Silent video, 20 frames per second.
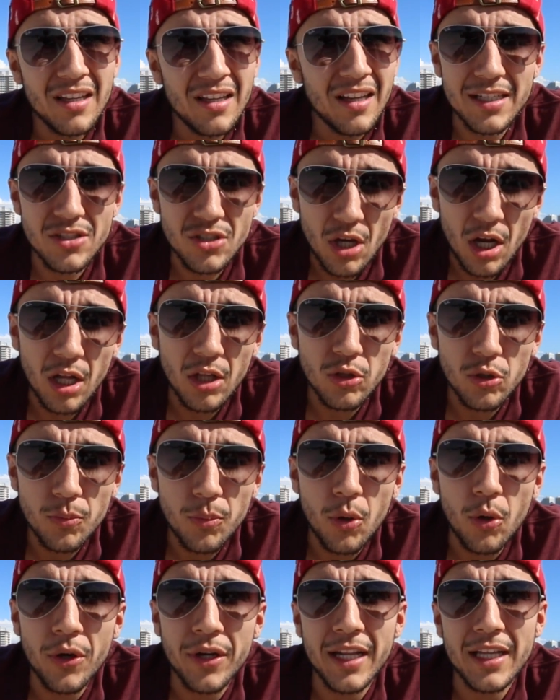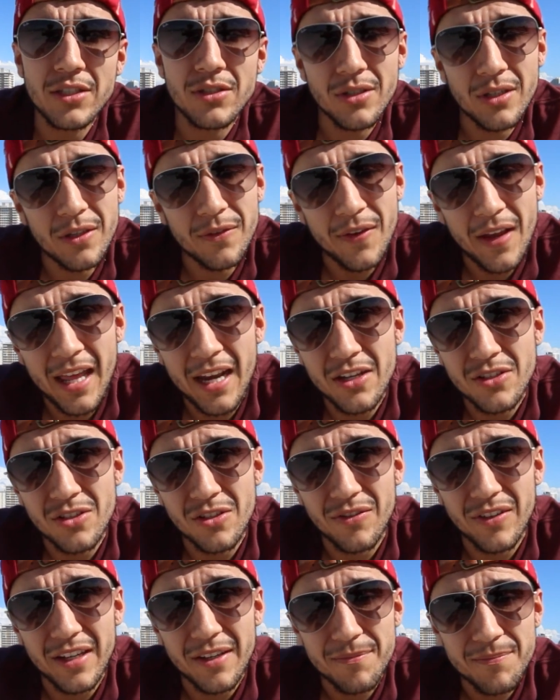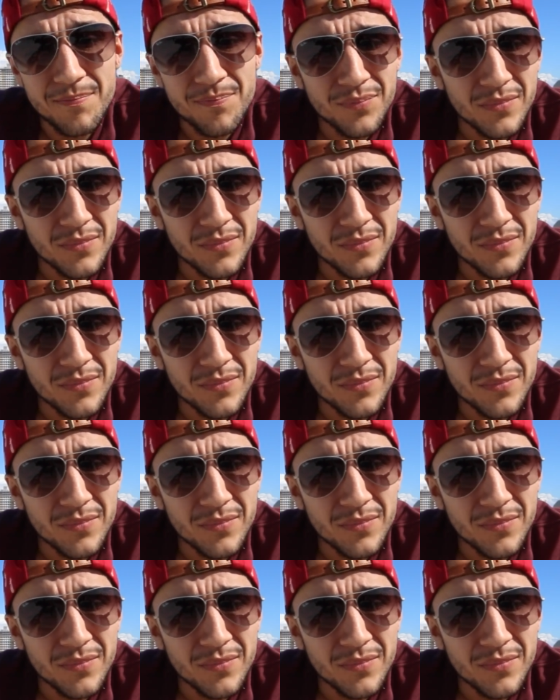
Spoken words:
I saw a loophole and I took advantage of it.